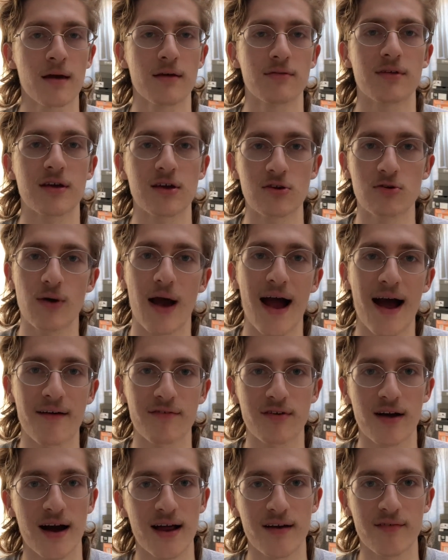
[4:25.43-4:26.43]
that you have
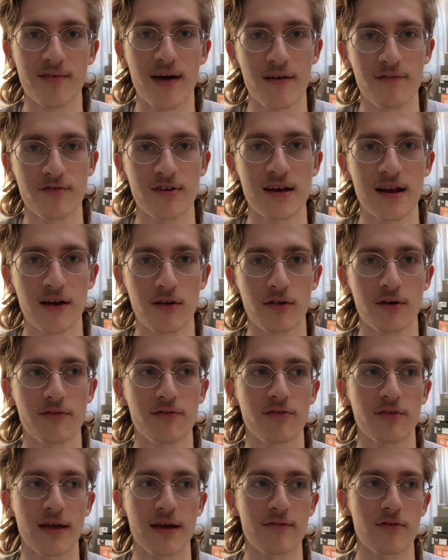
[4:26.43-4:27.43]
kind of that vanilla
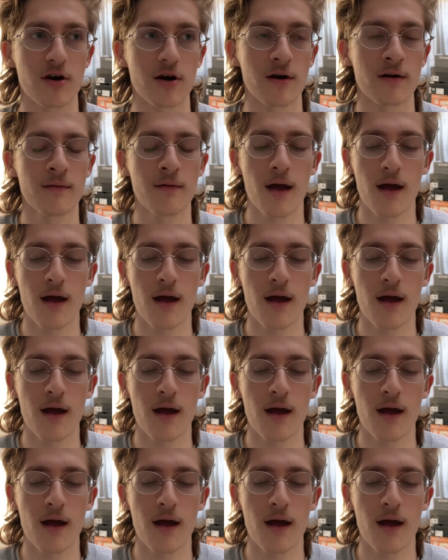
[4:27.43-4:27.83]
flavor